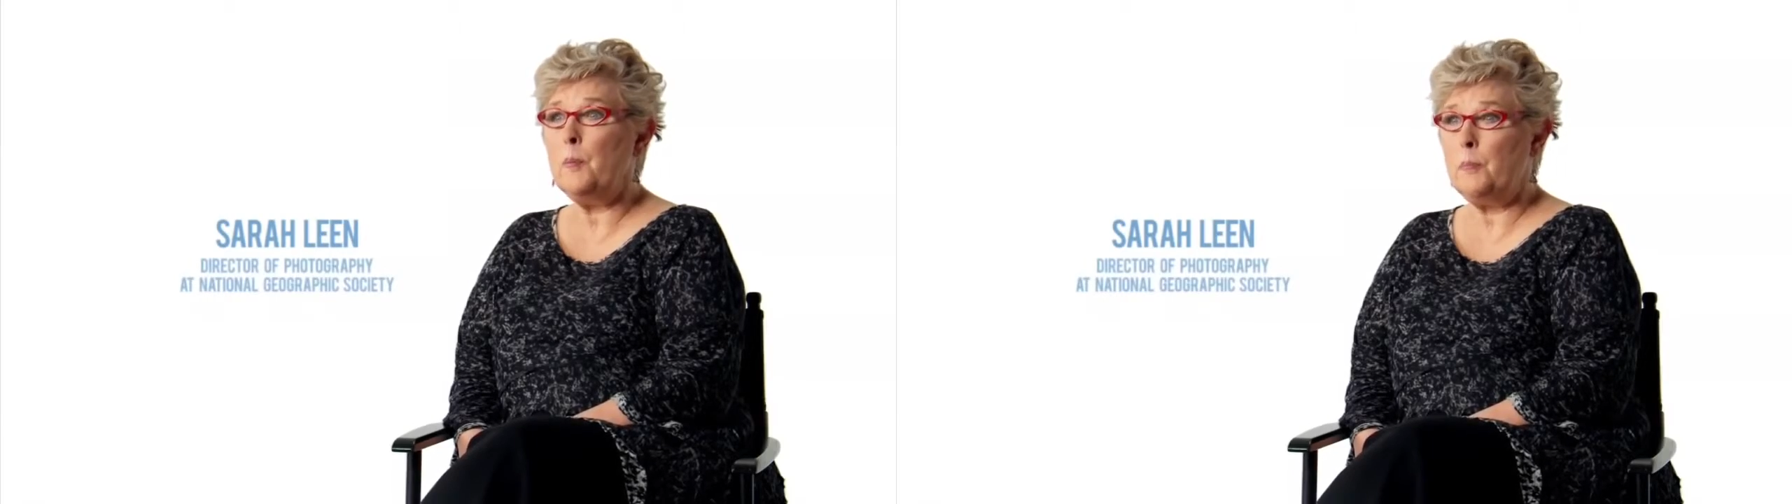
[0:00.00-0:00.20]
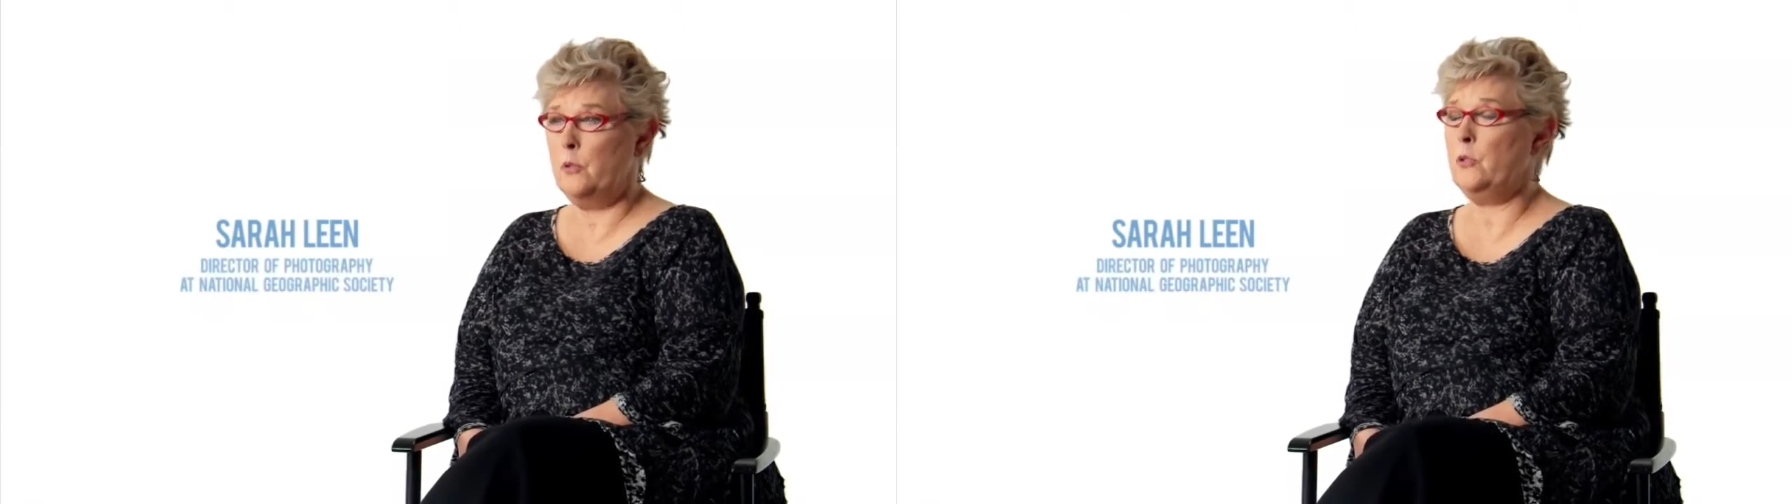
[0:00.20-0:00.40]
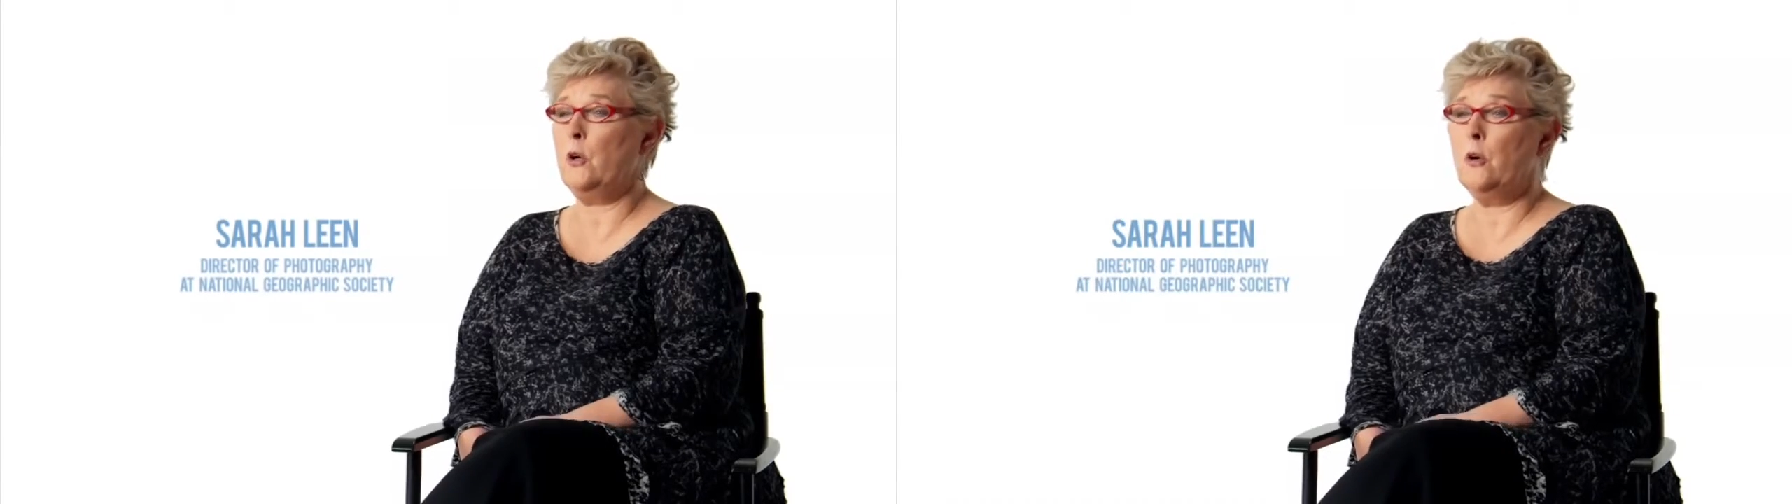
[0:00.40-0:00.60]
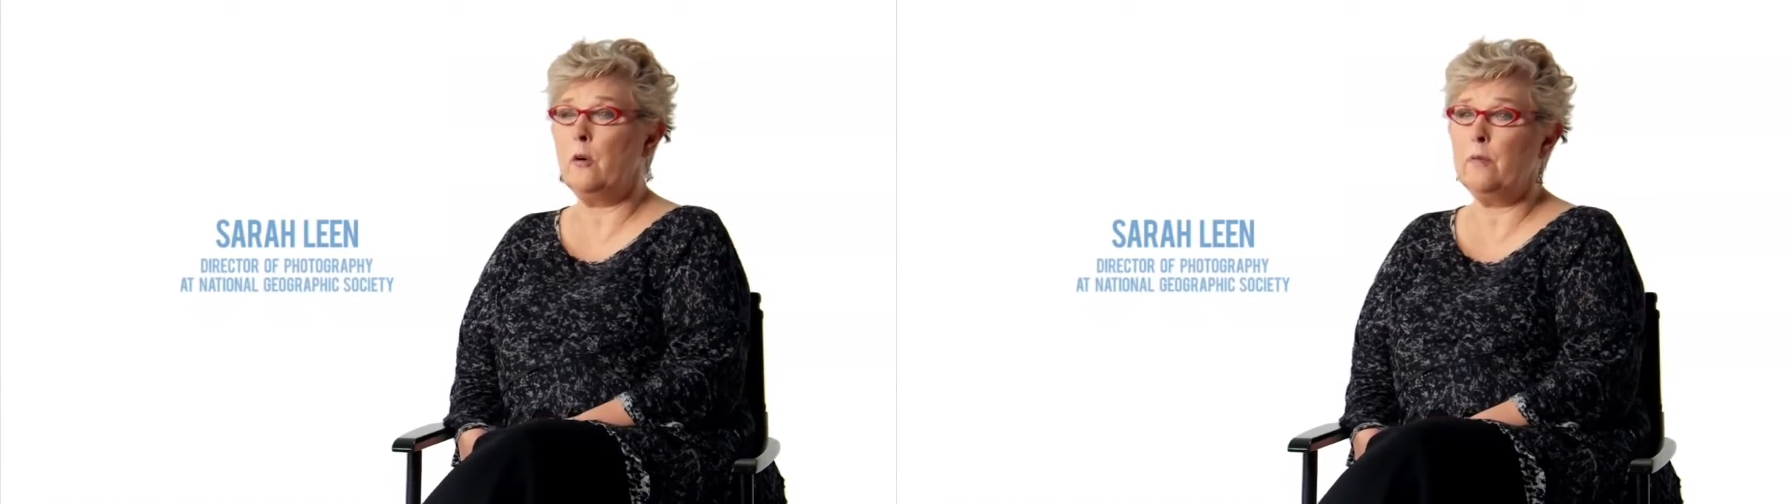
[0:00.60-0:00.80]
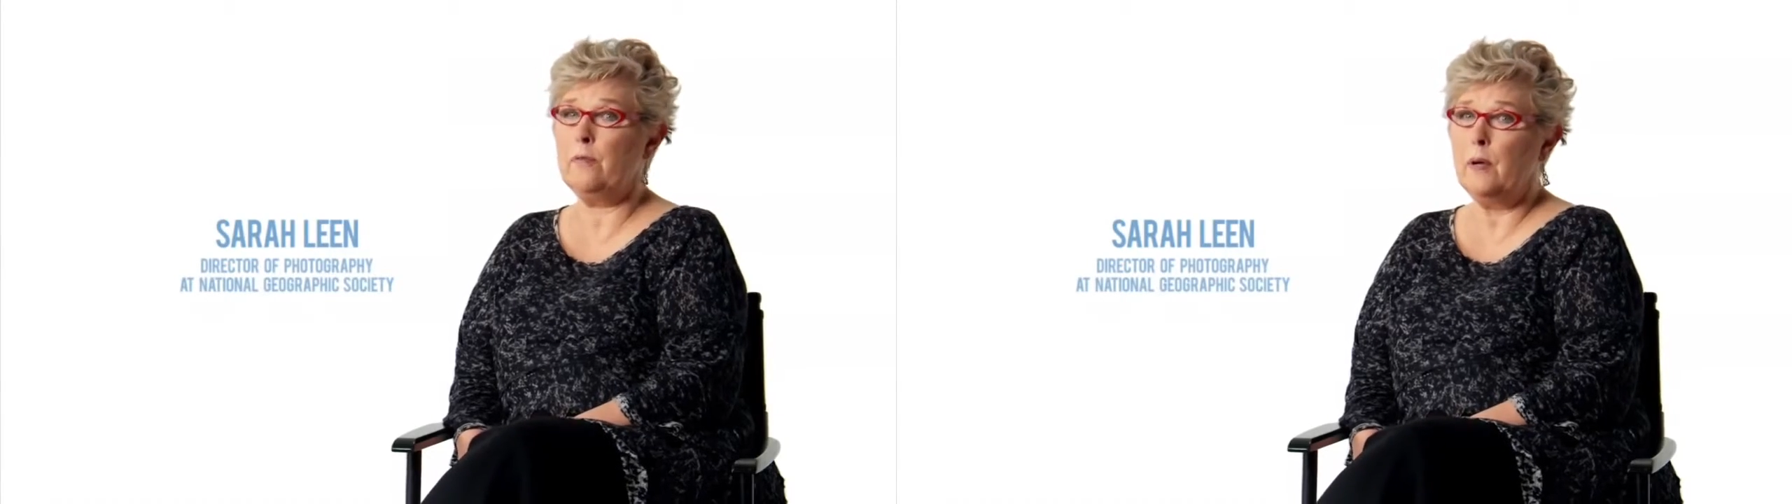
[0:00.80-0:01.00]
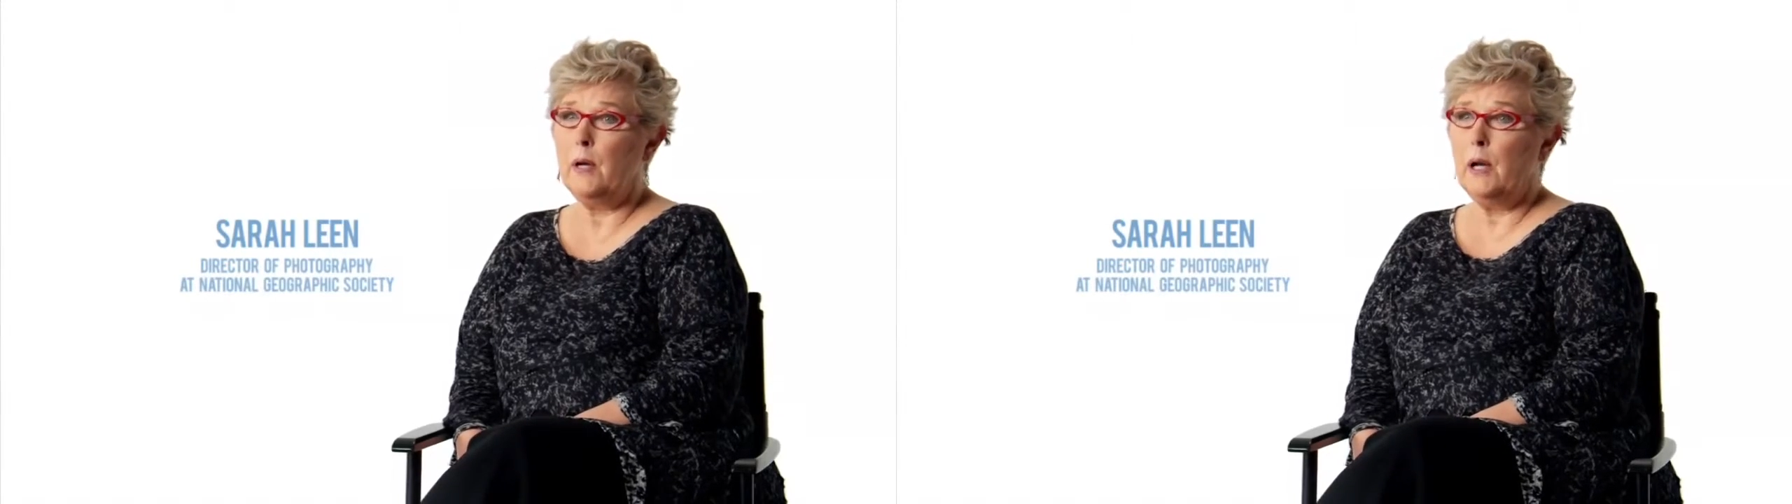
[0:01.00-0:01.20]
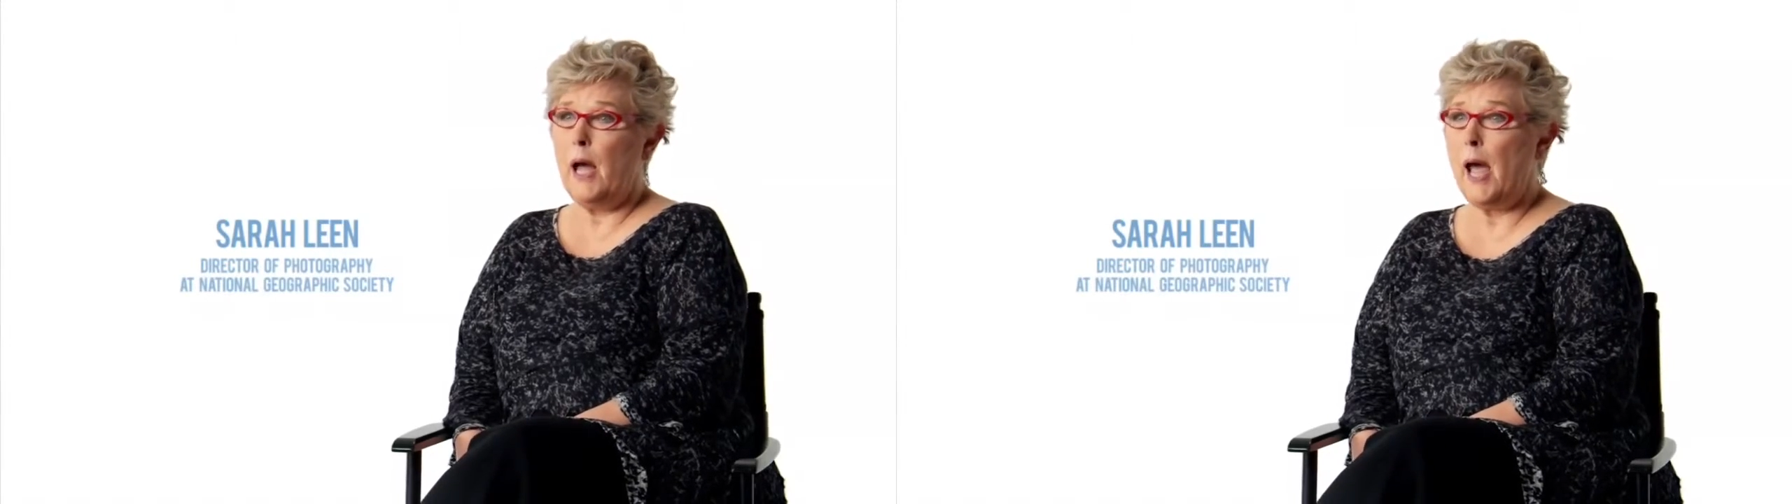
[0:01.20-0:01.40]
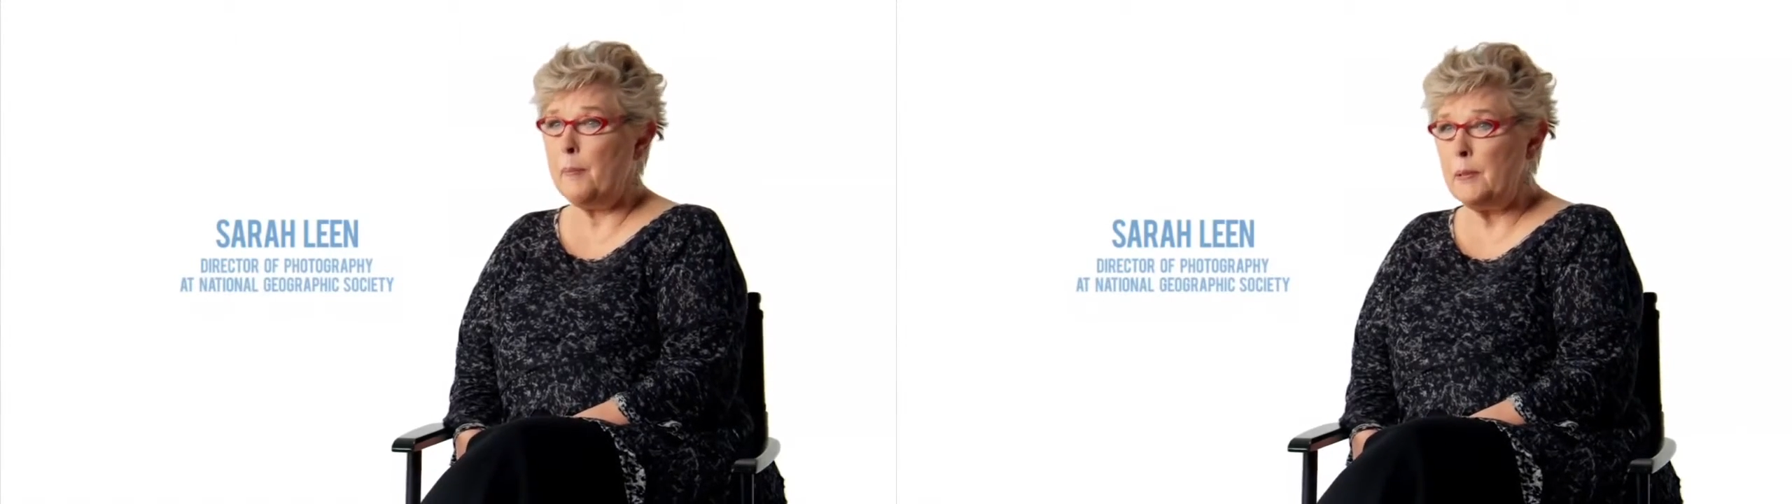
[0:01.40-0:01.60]
preserve
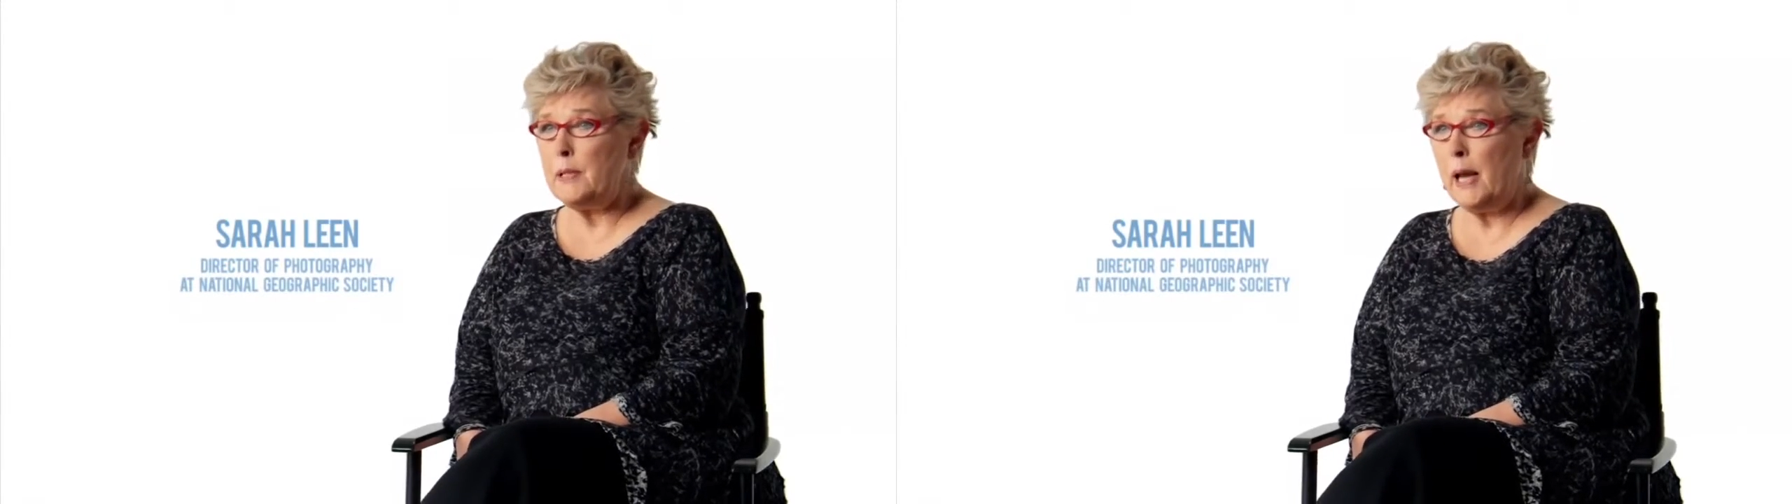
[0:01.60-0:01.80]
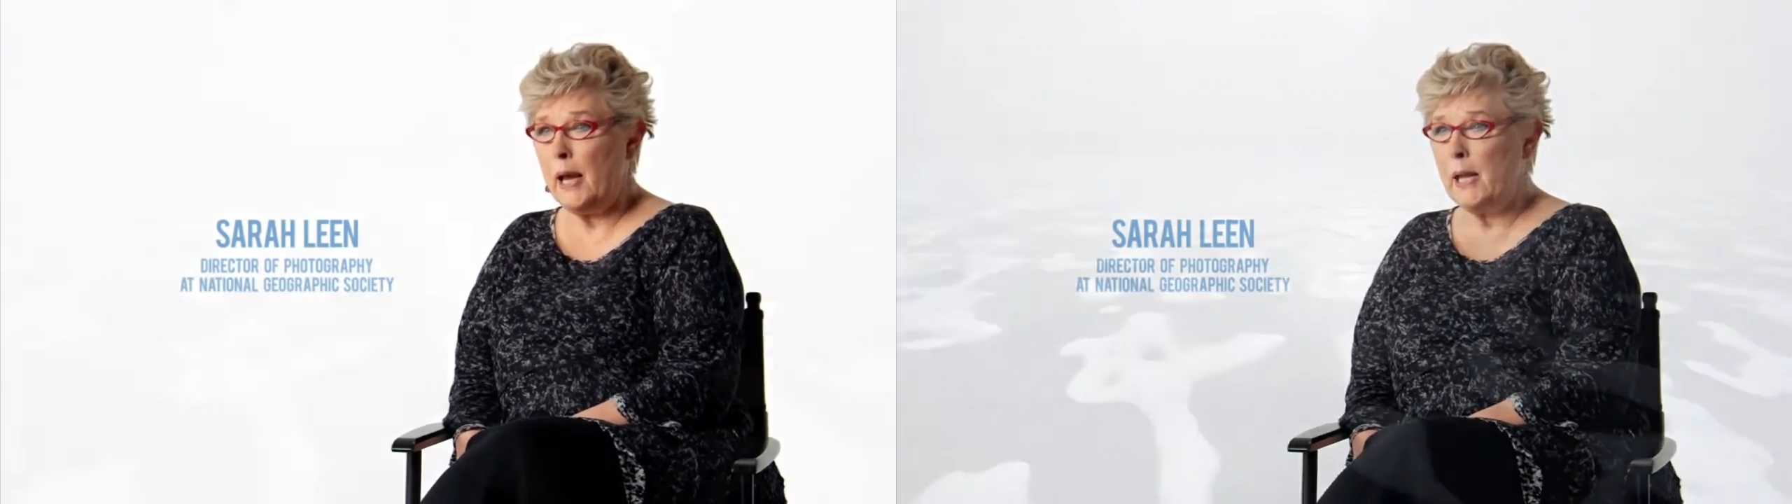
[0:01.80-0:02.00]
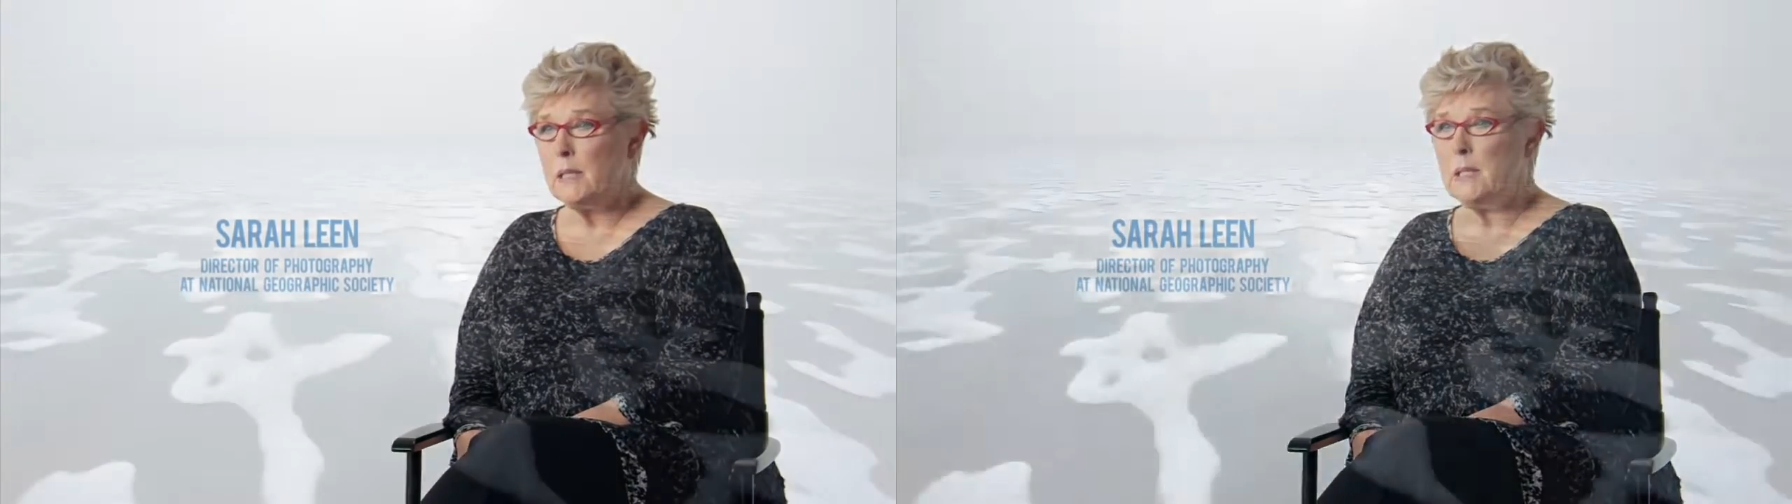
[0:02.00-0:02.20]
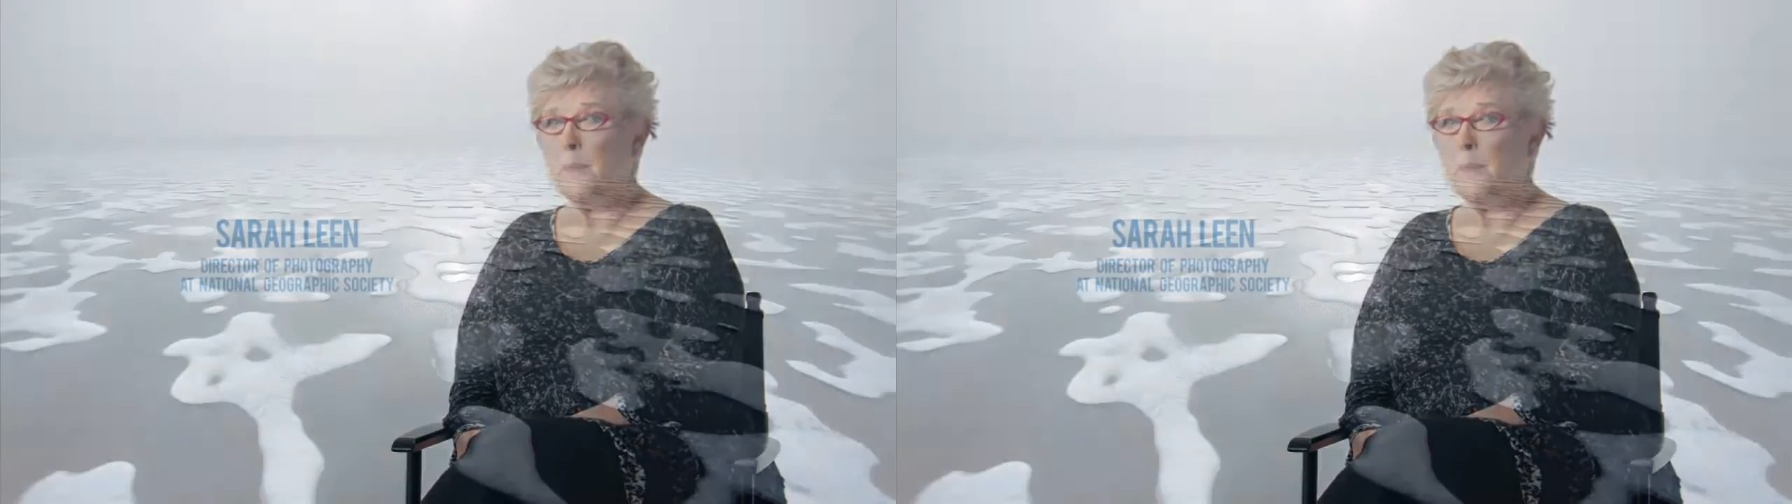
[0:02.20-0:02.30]
habitats